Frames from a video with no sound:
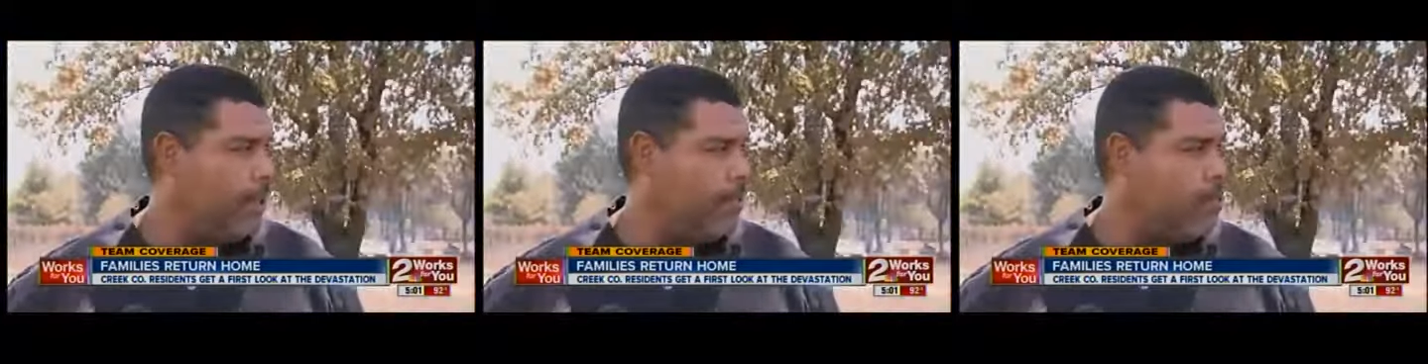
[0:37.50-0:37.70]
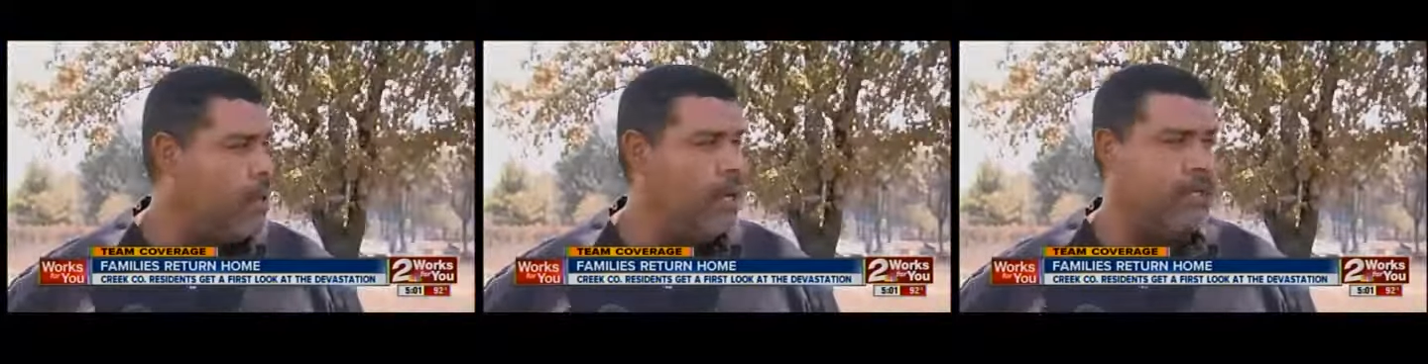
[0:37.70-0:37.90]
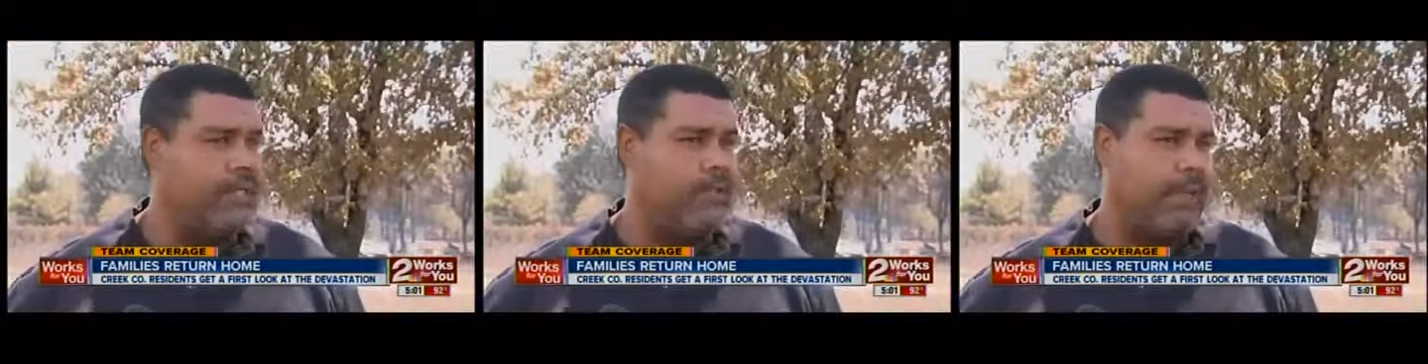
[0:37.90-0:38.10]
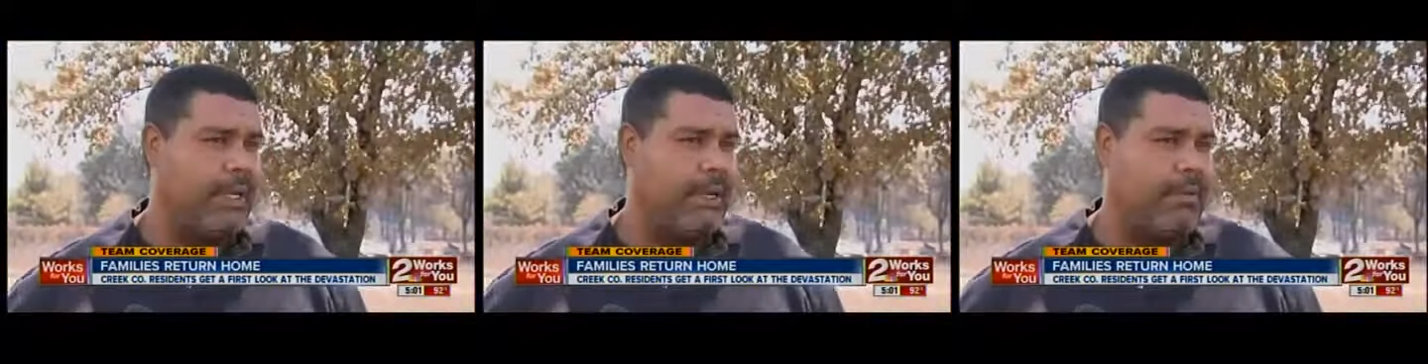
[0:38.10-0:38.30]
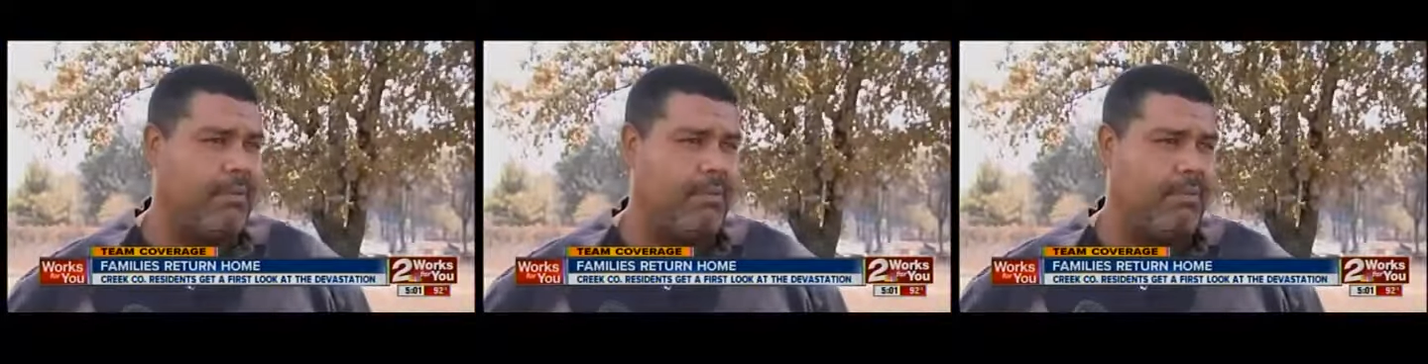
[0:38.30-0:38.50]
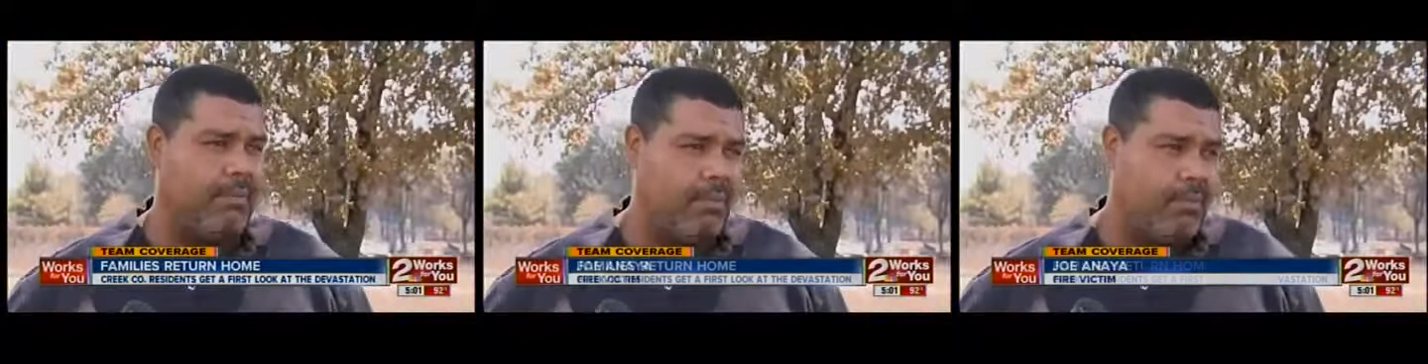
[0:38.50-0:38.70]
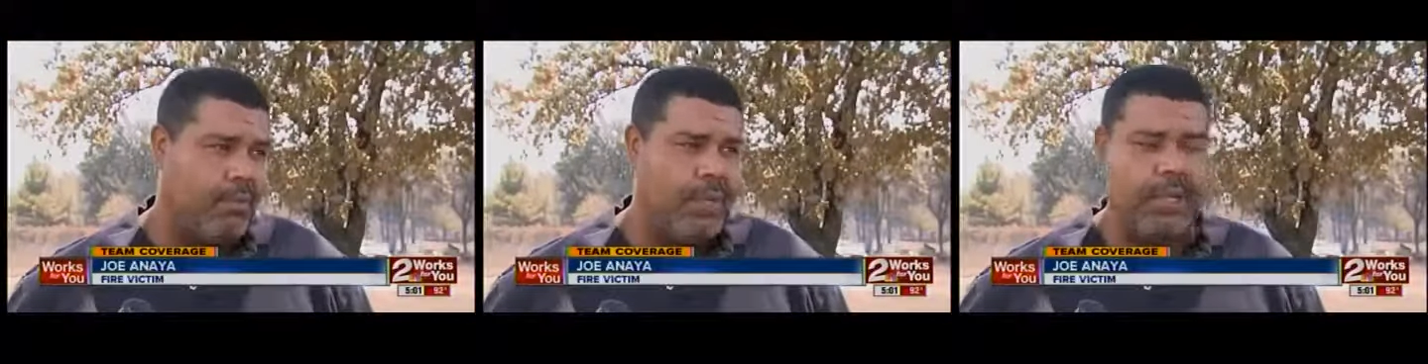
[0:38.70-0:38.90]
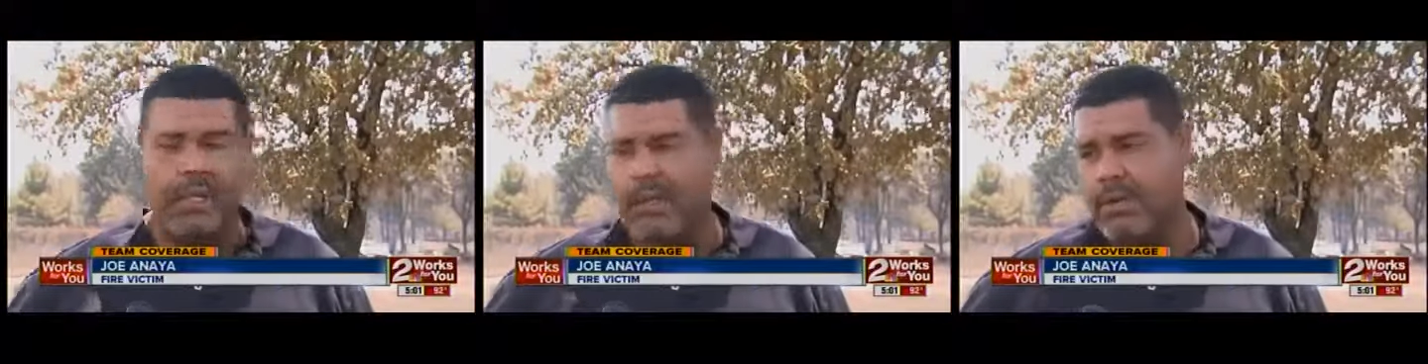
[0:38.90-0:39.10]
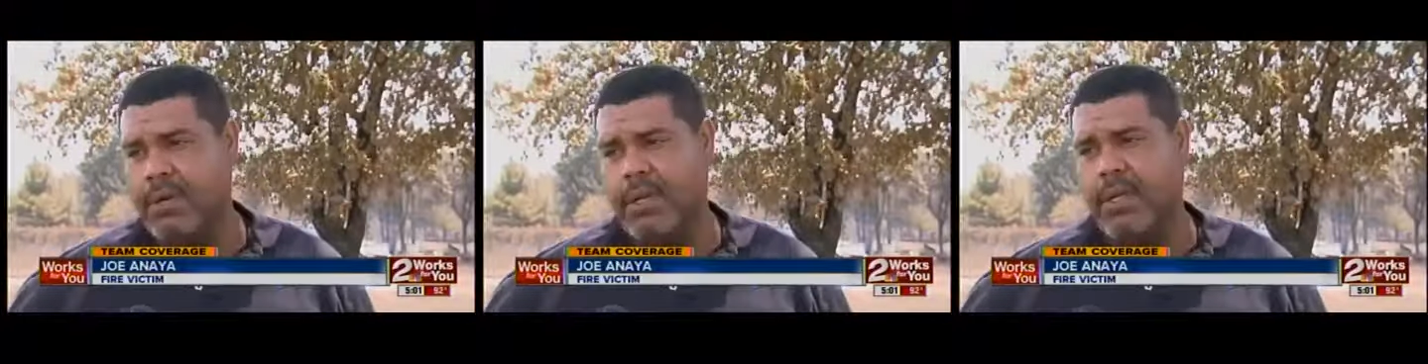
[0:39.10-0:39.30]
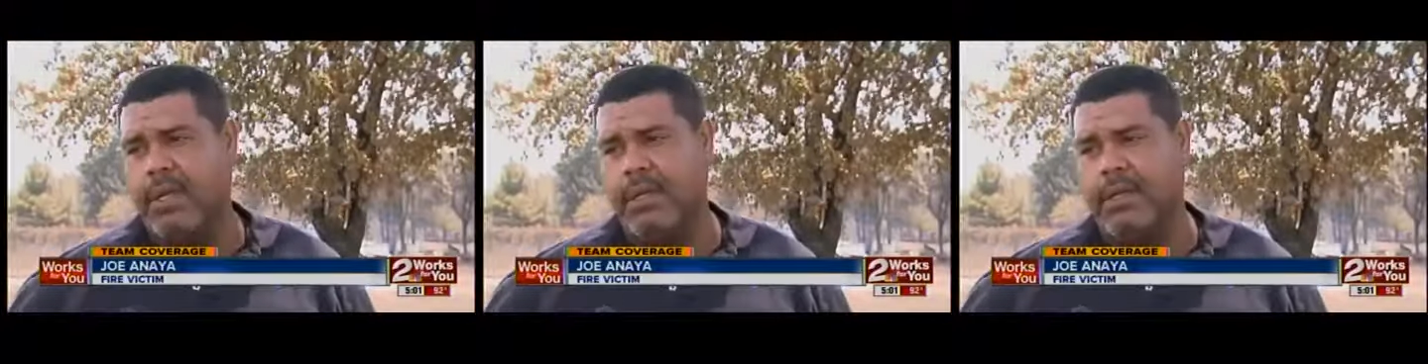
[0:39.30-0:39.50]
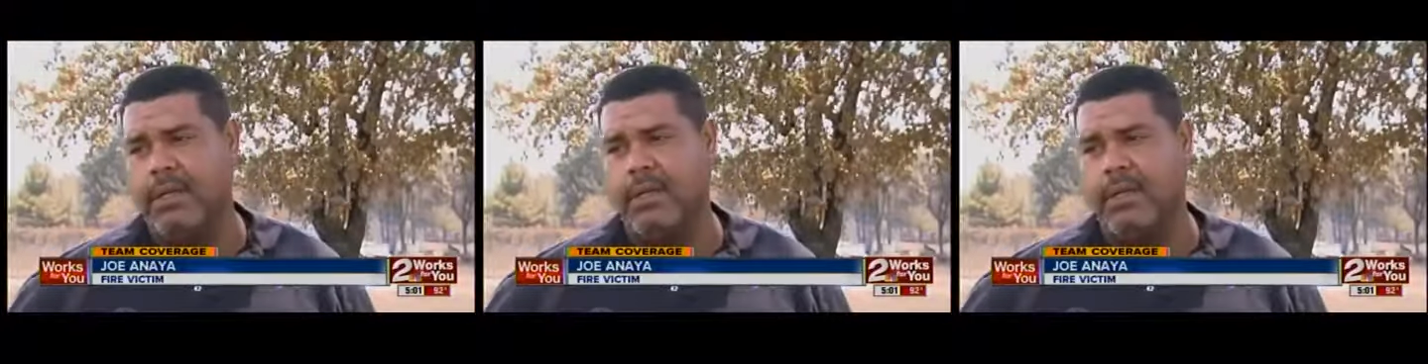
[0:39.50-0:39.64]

it once, we can we can do it again.